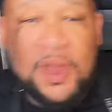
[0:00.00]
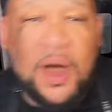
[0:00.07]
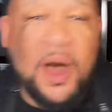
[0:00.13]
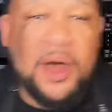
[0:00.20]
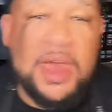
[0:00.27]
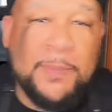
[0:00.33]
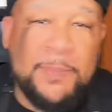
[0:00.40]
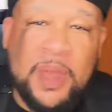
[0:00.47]
of
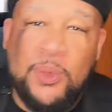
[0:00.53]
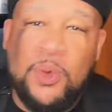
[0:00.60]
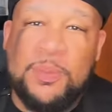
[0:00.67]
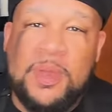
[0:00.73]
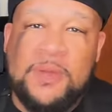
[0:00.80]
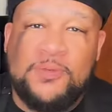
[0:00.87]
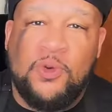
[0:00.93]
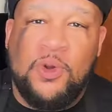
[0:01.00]
y'all that been
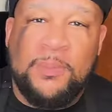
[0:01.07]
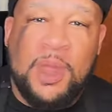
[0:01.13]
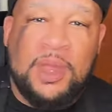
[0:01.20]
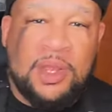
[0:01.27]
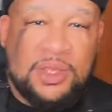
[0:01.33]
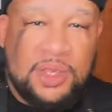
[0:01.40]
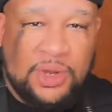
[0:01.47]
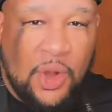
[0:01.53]
with me for a
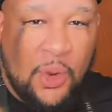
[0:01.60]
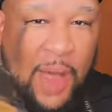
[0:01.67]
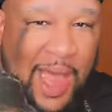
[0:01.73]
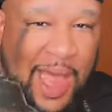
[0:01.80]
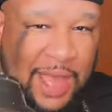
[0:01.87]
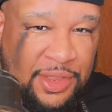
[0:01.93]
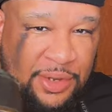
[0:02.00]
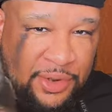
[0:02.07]
minute, you know
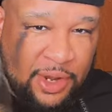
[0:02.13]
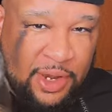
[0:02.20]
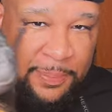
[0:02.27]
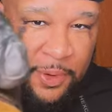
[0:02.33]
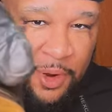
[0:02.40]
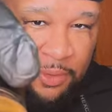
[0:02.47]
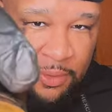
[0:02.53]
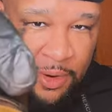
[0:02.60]
I had the
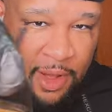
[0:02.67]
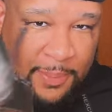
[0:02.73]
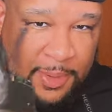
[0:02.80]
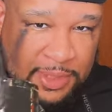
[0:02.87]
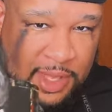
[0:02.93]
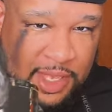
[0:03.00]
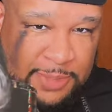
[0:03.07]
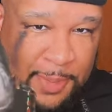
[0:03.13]
Durtty Bird Rub
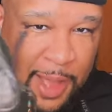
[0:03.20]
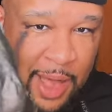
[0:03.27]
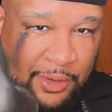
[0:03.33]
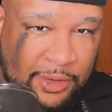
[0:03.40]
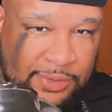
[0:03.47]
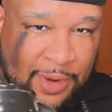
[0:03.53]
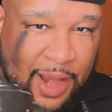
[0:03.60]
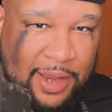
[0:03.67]
in these
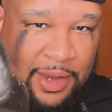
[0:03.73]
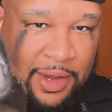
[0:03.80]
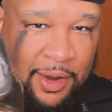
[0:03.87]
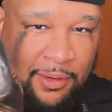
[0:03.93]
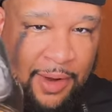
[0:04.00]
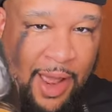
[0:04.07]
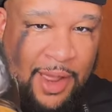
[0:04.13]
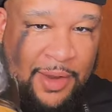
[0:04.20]
bottles right
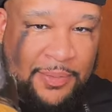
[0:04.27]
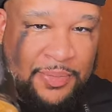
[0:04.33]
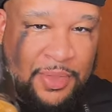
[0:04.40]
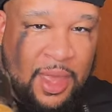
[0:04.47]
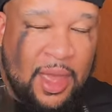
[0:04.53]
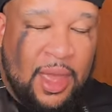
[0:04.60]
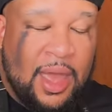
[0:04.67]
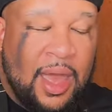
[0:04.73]
here, right?
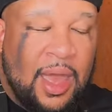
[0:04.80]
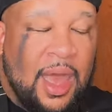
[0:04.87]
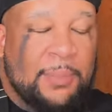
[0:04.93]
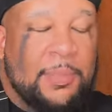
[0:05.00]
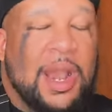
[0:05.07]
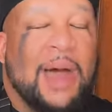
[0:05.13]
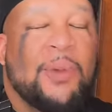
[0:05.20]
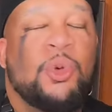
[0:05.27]

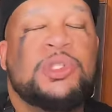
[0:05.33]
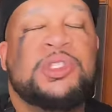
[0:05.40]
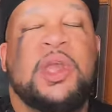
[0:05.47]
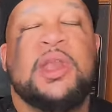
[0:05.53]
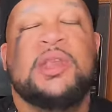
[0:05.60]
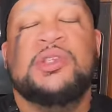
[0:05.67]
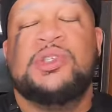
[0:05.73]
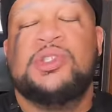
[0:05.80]
But I was
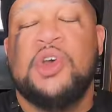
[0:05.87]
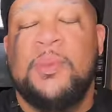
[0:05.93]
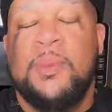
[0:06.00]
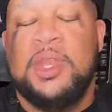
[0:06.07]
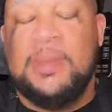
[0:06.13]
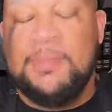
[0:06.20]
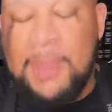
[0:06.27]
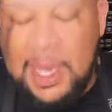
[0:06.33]
getting so
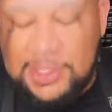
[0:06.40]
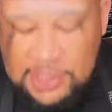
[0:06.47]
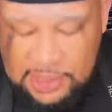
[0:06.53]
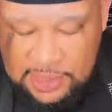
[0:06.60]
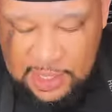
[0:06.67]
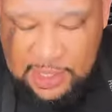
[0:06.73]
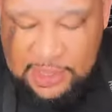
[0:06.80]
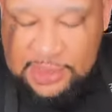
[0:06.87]
many
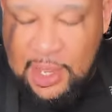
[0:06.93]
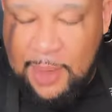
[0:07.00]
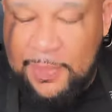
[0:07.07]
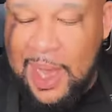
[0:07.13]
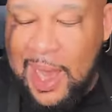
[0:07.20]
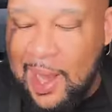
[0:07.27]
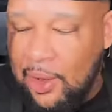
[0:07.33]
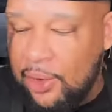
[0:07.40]
messages
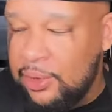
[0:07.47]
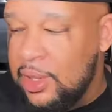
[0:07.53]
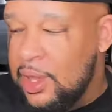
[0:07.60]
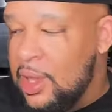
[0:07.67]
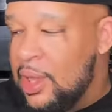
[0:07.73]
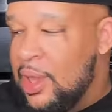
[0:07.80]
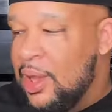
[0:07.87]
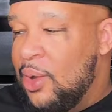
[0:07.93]

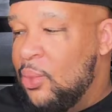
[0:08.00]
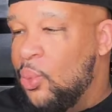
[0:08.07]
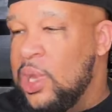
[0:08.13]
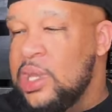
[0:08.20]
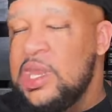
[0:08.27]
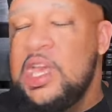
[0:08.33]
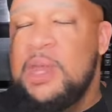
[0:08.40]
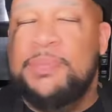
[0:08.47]
about
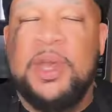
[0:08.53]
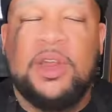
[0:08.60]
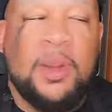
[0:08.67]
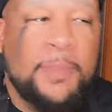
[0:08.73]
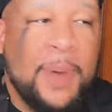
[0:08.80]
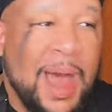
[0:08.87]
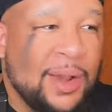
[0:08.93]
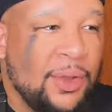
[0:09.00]
we need
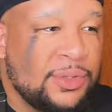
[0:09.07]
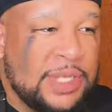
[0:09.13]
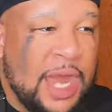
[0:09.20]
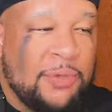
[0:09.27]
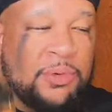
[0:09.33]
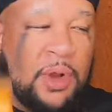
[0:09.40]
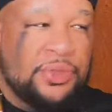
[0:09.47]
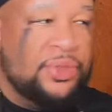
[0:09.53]
bigger bottles.
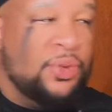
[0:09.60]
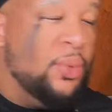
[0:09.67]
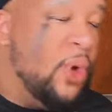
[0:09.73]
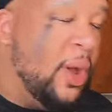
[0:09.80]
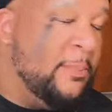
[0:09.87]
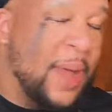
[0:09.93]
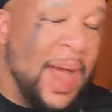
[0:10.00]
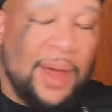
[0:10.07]
I run through
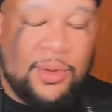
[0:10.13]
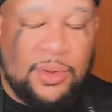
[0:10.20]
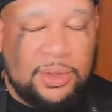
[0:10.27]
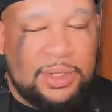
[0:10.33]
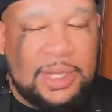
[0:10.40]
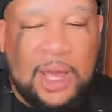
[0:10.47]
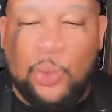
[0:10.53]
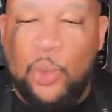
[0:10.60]
one
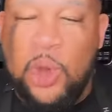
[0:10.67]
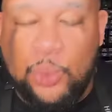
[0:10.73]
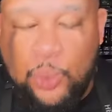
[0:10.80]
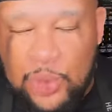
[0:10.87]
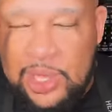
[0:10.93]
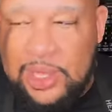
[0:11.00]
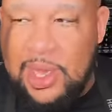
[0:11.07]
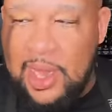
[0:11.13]
bottle in like
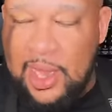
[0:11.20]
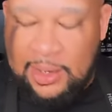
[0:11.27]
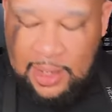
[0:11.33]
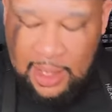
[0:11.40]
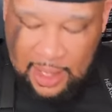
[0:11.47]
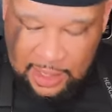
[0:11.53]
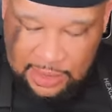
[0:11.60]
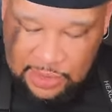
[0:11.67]
one
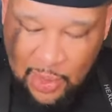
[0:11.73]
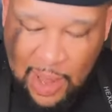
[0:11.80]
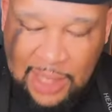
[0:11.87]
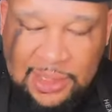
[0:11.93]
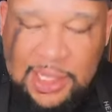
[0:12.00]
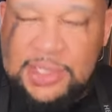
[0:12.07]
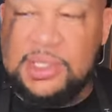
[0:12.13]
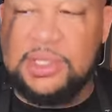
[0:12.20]
weekend. So
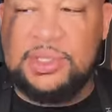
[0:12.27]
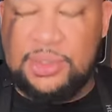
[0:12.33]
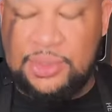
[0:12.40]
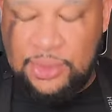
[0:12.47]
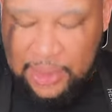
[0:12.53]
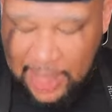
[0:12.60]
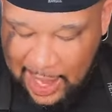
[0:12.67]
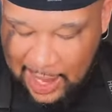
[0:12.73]
I listen to
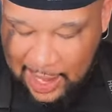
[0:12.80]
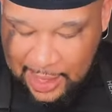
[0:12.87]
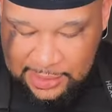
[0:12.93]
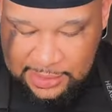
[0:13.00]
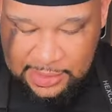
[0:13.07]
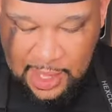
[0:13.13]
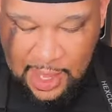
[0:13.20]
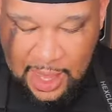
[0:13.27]
you
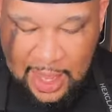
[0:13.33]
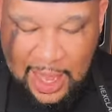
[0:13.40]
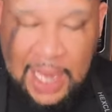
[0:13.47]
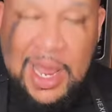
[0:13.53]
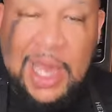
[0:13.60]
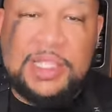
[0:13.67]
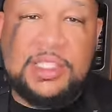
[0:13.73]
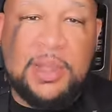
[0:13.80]
guys.
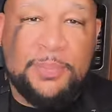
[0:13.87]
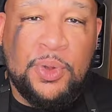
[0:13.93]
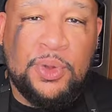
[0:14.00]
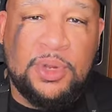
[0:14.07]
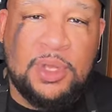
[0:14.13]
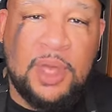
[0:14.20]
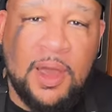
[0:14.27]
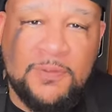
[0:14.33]
And that's the
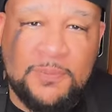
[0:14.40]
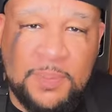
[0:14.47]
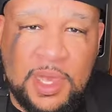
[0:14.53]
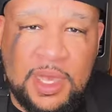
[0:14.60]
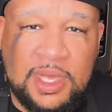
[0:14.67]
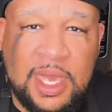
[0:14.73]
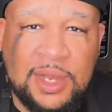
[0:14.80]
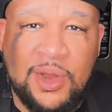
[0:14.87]
beauty of
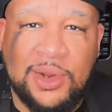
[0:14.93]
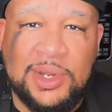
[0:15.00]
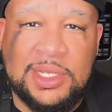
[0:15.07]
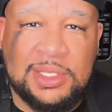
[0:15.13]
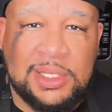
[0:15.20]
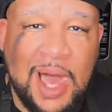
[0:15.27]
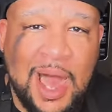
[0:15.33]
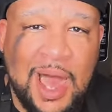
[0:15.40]
me getting on
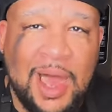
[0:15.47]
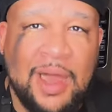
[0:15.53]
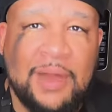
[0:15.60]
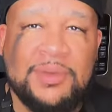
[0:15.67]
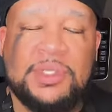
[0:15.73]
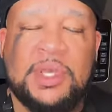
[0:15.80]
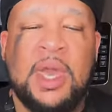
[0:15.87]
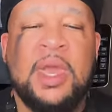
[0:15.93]
these
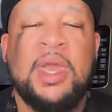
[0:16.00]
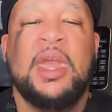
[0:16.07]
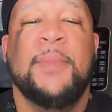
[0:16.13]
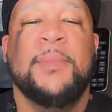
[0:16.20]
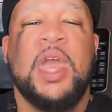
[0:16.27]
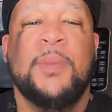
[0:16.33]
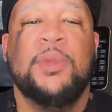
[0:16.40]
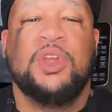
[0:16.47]
lives
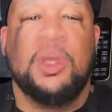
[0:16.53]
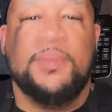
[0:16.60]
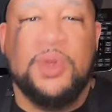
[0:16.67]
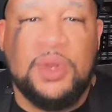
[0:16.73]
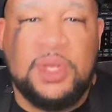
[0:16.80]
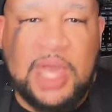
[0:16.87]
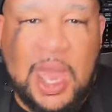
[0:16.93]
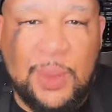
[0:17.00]
and be able to
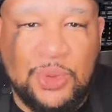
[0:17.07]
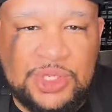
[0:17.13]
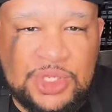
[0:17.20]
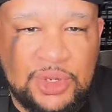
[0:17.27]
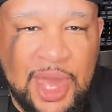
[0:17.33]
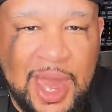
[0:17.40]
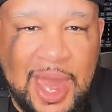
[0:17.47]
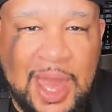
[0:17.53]
communicate
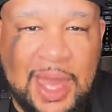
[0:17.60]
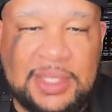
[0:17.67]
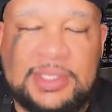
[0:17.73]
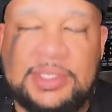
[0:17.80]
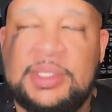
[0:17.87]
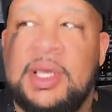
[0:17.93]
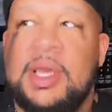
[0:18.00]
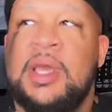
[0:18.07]
with you
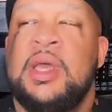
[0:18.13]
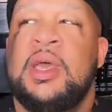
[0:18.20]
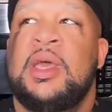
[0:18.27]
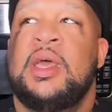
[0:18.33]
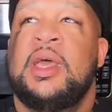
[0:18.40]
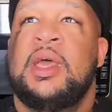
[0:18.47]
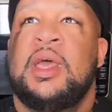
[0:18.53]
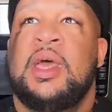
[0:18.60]
guys.
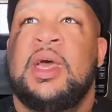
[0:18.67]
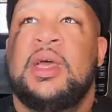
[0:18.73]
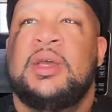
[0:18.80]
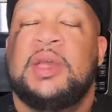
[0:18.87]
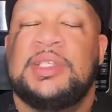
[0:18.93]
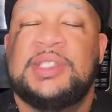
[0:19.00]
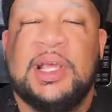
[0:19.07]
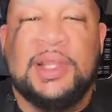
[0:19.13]

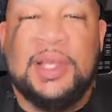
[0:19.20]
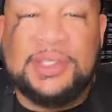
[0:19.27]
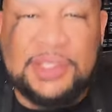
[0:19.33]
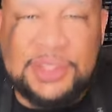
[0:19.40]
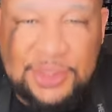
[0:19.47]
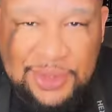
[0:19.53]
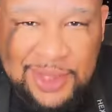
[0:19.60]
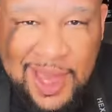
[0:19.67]
Cause I
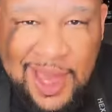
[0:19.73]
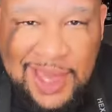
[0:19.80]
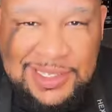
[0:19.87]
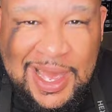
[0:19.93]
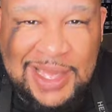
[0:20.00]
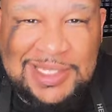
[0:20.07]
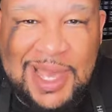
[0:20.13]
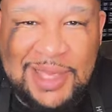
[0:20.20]
listen to you
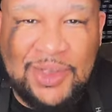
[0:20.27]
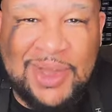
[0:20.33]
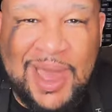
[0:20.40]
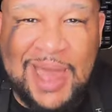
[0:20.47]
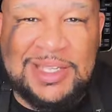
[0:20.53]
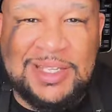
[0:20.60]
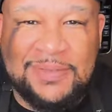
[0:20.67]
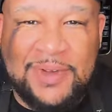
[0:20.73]
guys. I take you
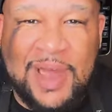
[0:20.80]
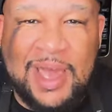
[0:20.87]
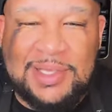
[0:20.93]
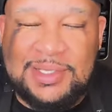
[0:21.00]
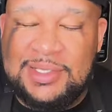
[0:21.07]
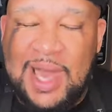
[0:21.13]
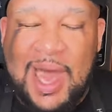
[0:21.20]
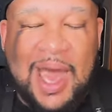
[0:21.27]
guys'
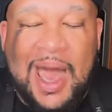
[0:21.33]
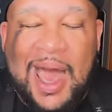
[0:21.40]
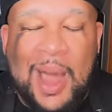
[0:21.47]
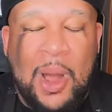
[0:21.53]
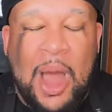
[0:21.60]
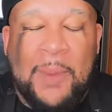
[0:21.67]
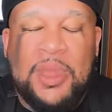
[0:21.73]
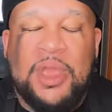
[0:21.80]
advice.
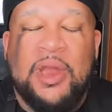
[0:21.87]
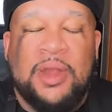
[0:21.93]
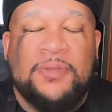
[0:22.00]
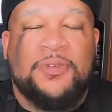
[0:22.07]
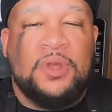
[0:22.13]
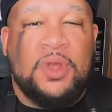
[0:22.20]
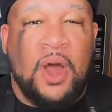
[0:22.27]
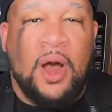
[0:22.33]
I, am
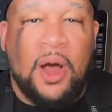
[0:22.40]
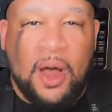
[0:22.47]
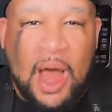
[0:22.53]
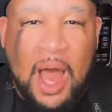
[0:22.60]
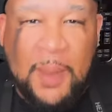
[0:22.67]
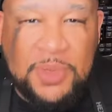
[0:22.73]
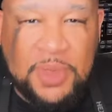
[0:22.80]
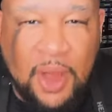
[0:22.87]
here for
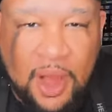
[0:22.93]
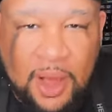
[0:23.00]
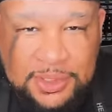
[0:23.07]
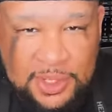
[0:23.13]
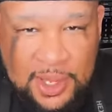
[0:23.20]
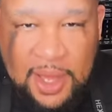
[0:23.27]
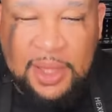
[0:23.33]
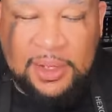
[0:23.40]
y'all. I'm
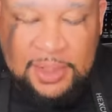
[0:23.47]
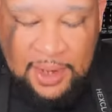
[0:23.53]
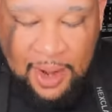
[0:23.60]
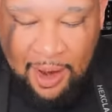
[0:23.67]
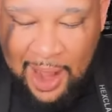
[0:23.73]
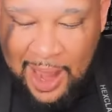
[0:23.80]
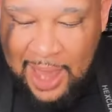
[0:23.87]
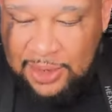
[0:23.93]
y'all's unk,
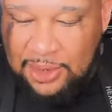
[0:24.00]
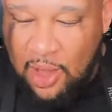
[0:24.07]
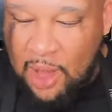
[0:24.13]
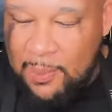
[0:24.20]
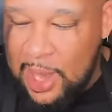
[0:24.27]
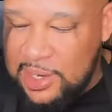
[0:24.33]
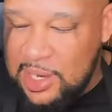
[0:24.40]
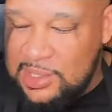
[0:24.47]
all right?
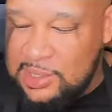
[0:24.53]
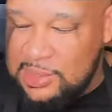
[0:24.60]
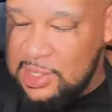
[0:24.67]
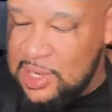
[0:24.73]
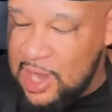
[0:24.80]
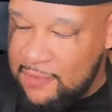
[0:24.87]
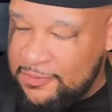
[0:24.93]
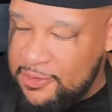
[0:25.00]
Y'all my nieces
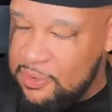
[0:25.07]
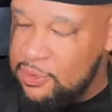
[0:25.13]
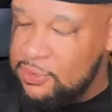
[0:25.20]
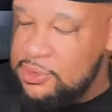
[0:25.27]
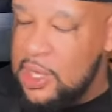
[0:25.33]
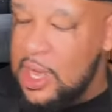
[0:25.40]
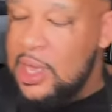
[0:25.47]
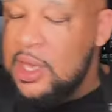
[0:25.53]
and
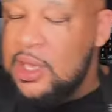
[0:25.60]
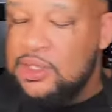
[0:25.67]
nephews,